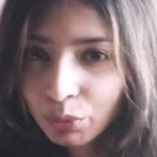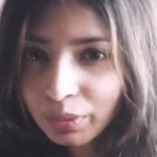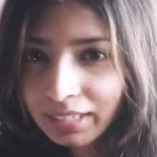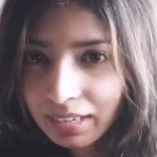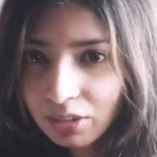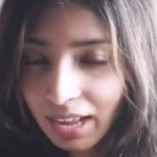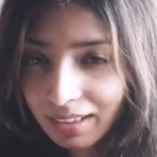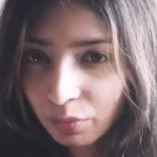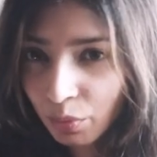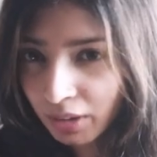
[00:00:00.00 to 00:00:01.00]
You will get to
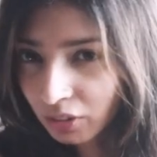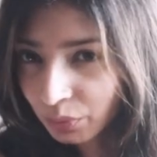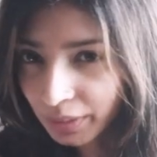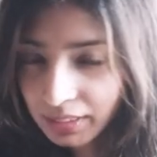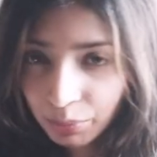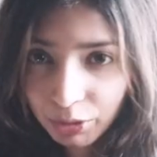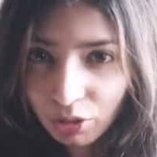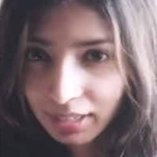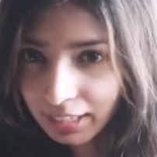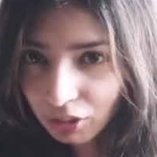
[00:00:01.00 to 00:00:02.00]
have one-on-ones
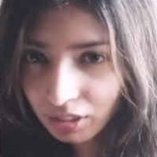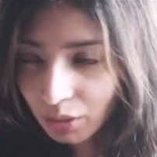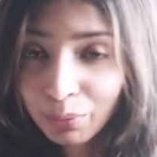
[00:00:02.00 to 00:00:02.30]
with your lecturer,